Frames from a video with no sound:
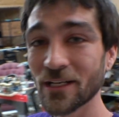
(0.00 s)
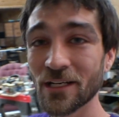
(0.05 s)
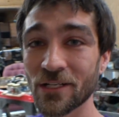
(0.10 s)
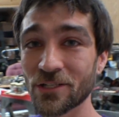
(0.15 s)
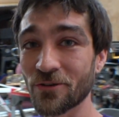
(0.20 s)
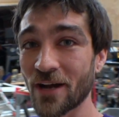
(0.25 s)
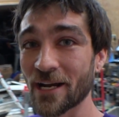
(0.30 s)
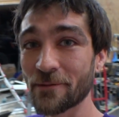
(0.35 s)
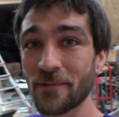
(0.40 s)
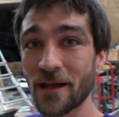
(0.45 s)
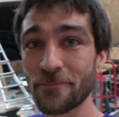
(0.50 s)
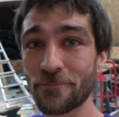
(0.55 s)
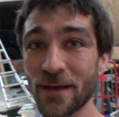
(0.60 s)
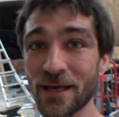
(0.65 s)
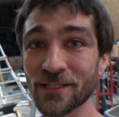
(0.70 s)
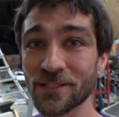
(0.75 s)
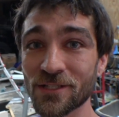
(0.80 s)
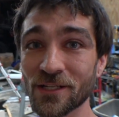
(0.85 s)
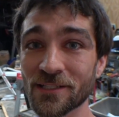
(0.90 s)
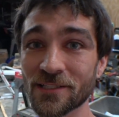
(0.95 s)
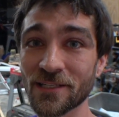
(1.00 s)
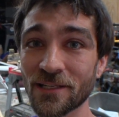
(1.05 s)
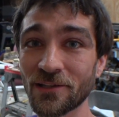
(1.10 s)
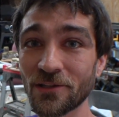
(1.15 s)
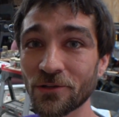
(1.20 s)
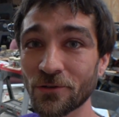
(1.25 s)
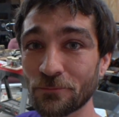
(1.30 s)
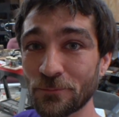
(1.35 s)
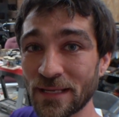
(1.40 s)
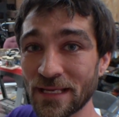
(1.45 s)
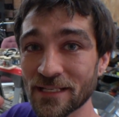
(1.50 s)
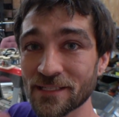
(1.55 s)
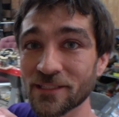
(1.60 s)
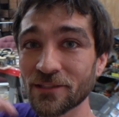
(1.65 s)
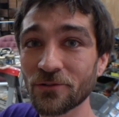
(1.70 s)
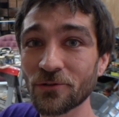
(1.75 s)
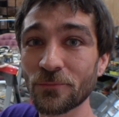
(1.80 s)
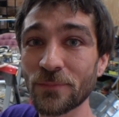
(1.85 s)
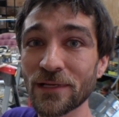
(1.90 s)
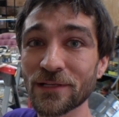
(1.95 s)
Tried my best just to pieced a
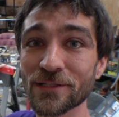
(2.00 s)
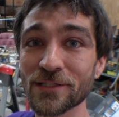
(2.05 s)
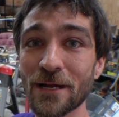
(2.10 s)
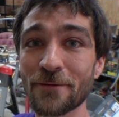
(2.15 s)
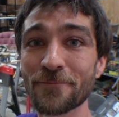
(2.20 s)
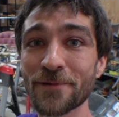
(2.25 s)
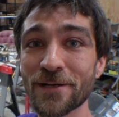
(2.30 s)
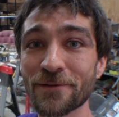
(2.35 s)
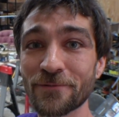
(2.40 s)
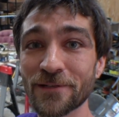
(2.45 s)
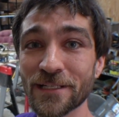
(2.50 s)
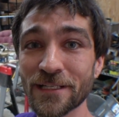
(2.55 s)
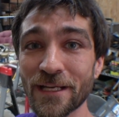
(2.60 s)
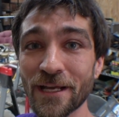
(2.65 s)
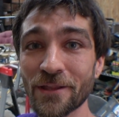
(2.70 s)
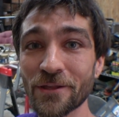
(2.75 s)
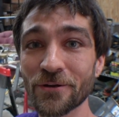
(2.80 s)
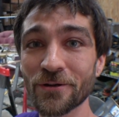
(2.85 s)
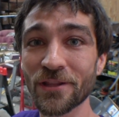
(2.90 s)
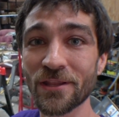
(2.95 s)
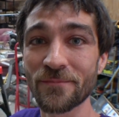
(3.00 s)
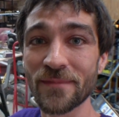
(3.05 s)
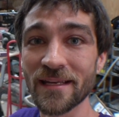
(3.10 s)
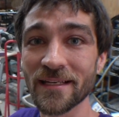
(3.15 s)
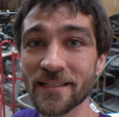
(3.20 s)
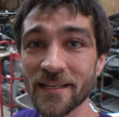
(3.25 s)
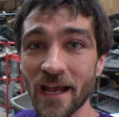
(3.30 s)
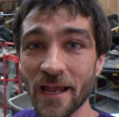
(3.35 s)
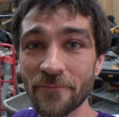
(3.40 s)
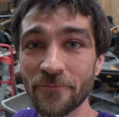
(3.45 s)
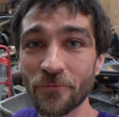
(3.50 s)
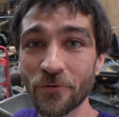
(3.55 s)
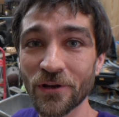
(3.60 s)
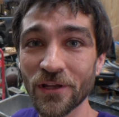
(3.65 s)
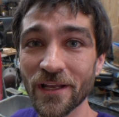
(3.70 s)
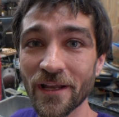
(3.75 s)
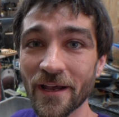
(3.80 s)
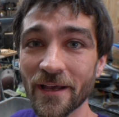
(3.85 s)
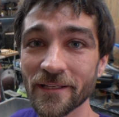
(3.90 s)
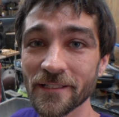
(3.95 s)
little bit of something together in the meantime for
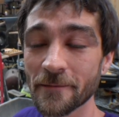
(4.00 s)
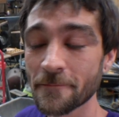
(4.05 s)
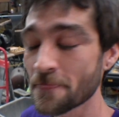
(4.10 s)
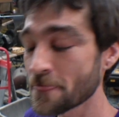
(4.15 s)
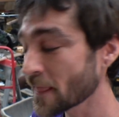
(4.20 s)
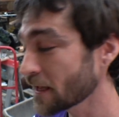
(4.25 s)
you guys.